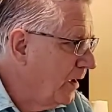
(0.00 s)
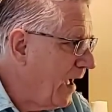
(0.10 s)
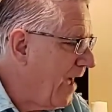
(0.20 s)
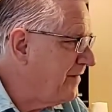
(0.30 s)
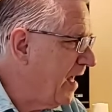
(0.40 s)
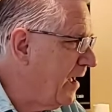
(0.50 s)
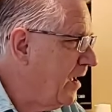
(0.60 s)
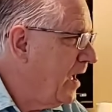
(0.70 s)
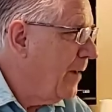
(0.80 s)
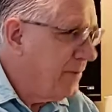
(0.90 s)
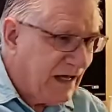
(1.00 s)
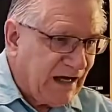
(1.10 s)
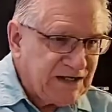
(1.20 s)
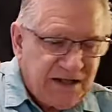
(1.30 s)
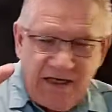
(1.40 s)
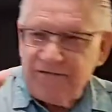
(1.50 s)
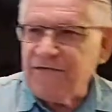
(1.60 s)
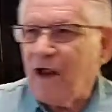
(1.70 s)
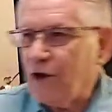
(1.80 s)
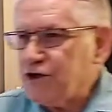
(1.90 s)
and they, because of that
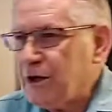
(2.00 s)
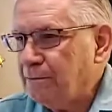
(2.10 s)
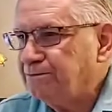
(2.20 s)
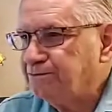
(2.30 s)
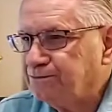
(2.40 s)
fellowship,